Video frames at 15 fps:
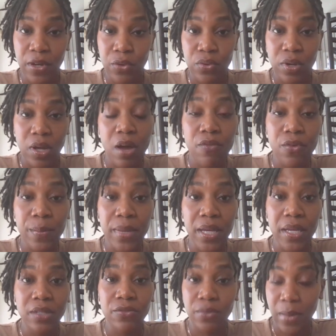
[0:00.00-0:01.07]
federal
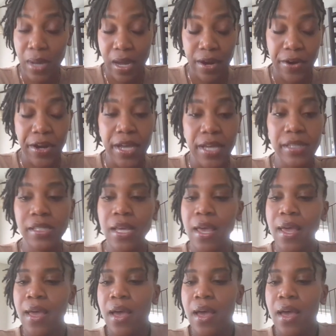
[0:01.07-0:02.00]
government, from the IRS,